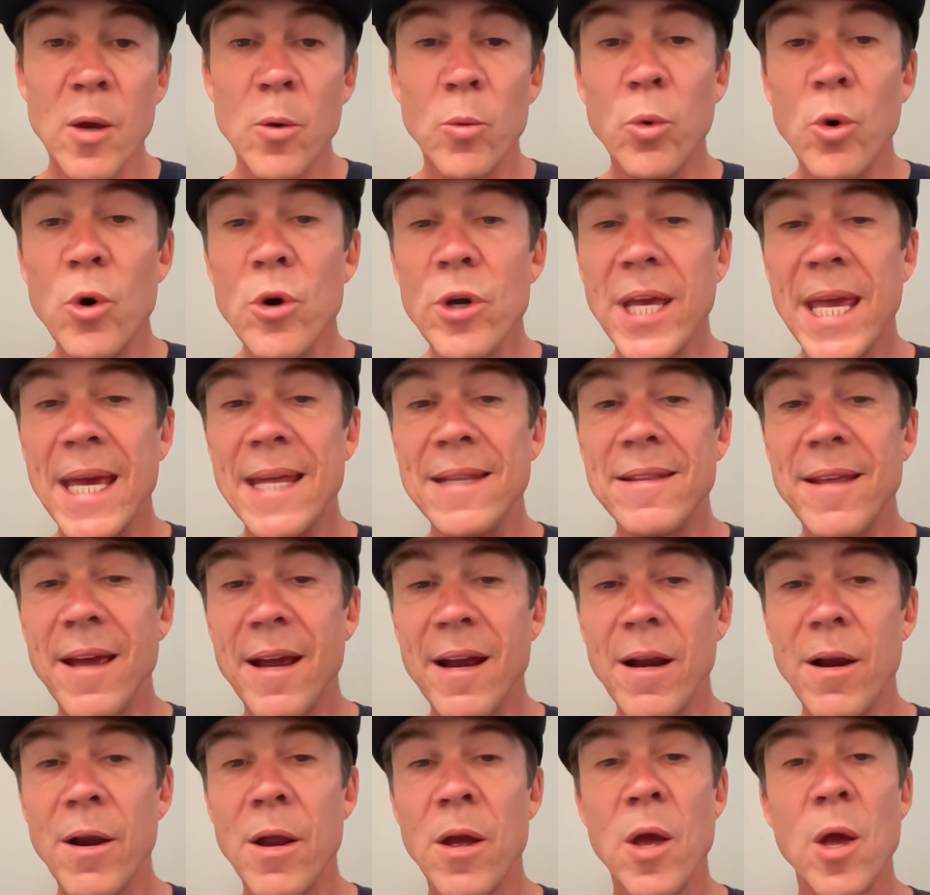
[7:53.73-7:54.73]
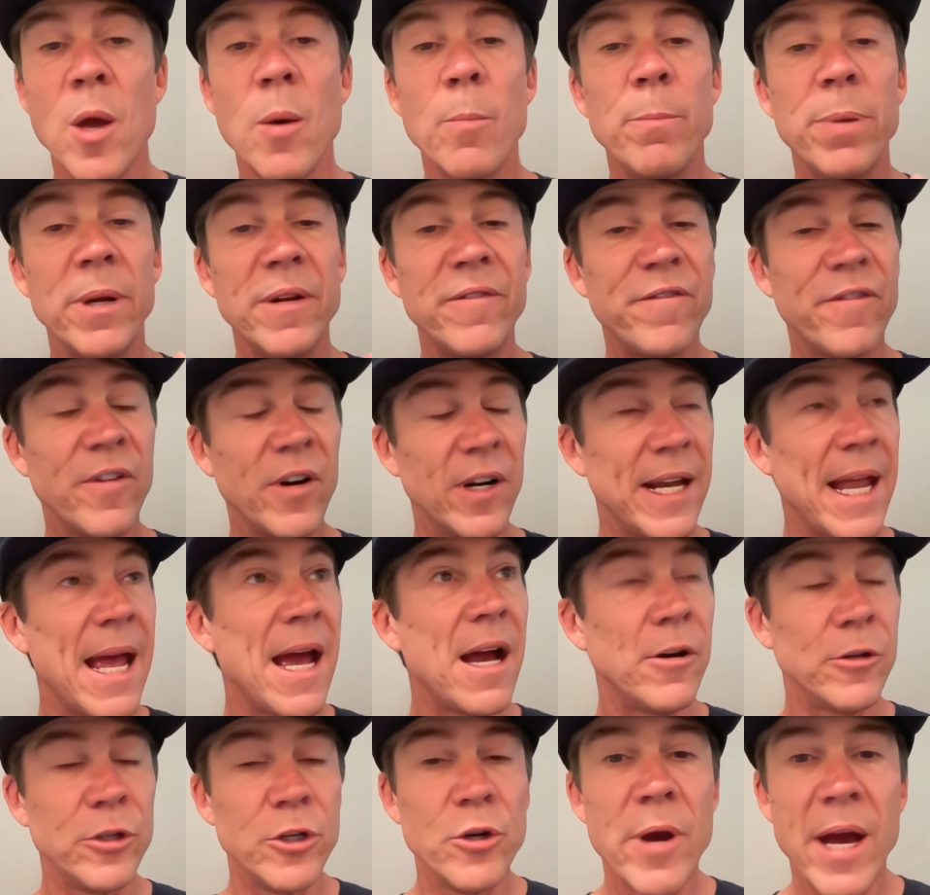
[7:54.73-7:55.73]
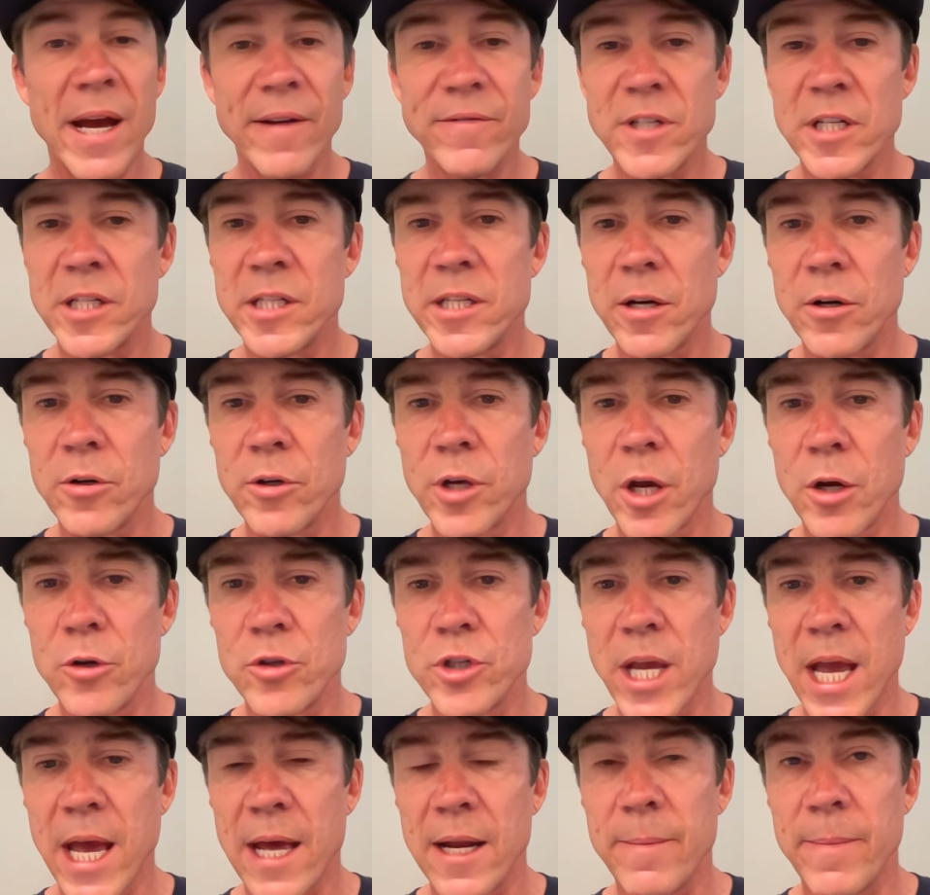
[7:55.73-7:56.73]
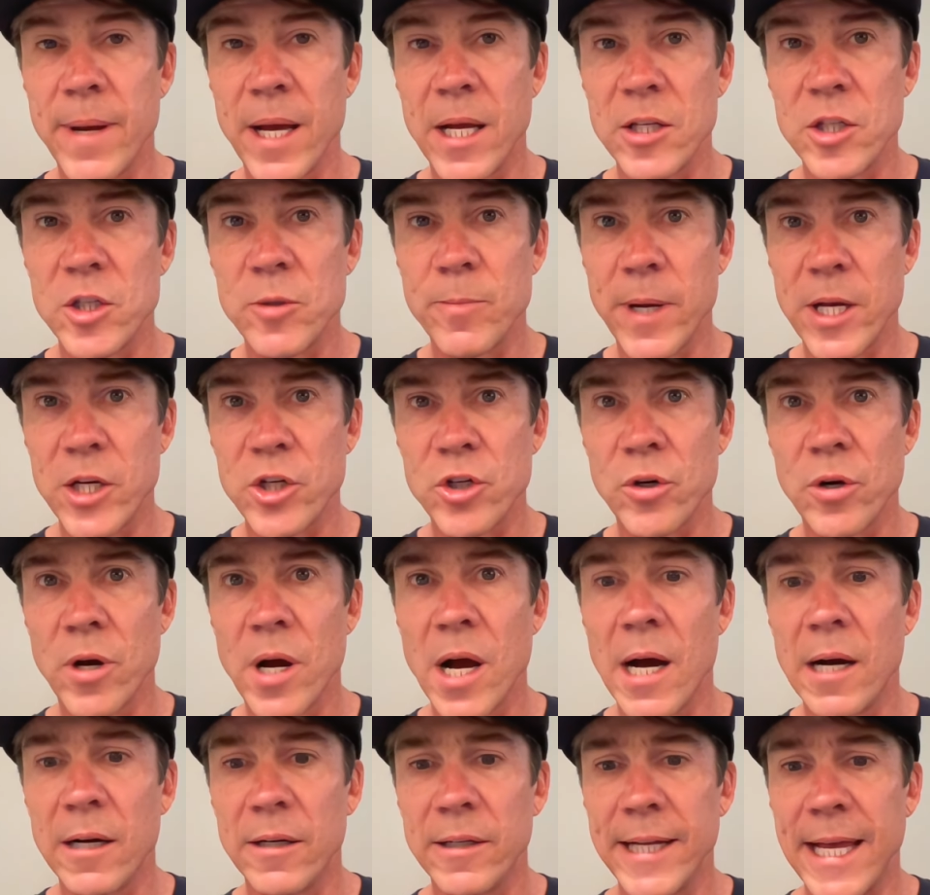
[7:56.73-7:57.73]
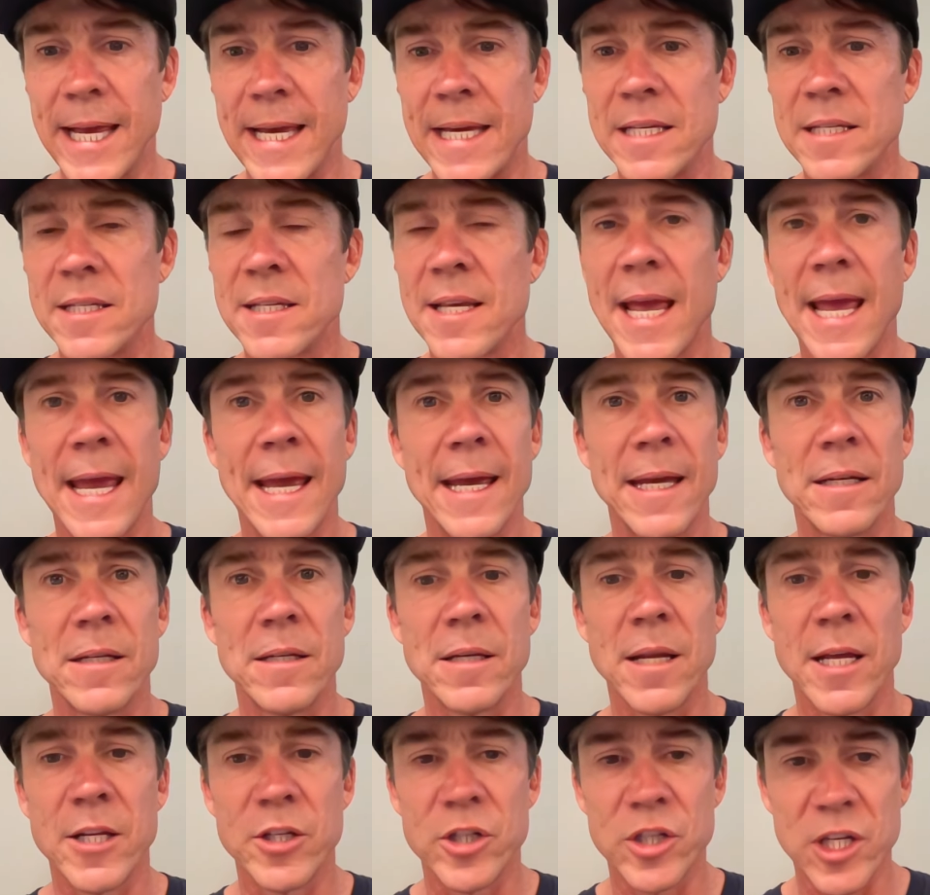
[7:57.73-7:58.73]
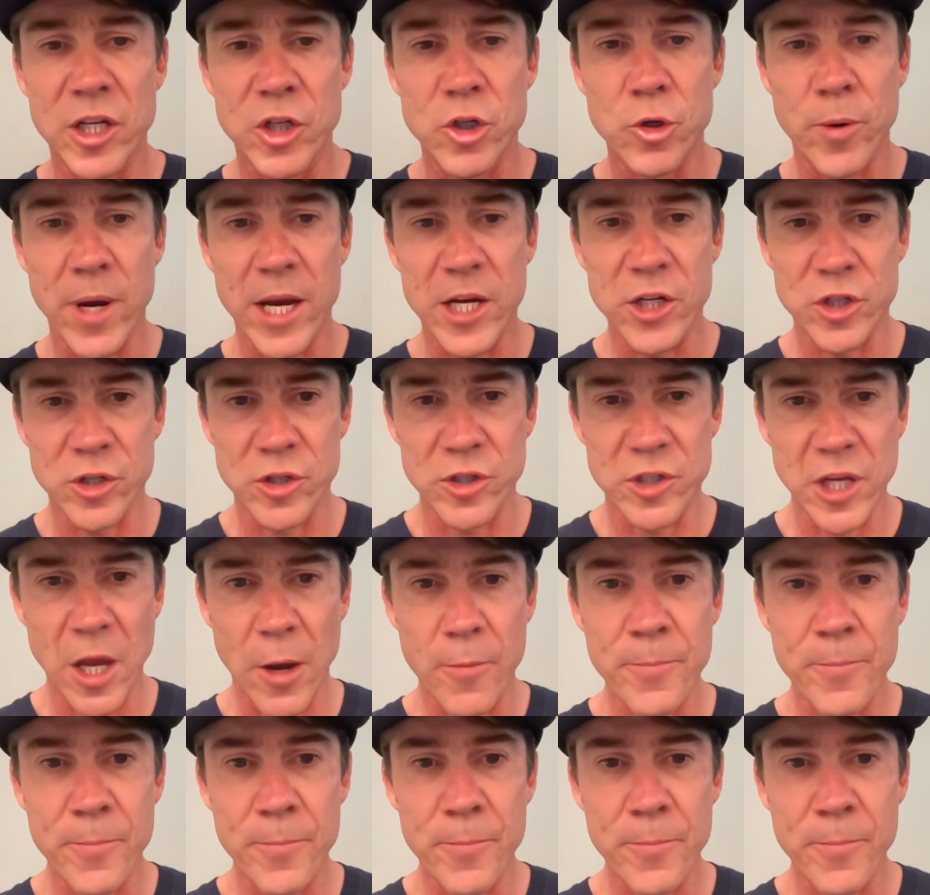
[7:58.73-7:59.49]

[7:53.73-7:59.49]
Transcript: We'll get there. But for now, you have to tell CoachCat about special holidays and situations.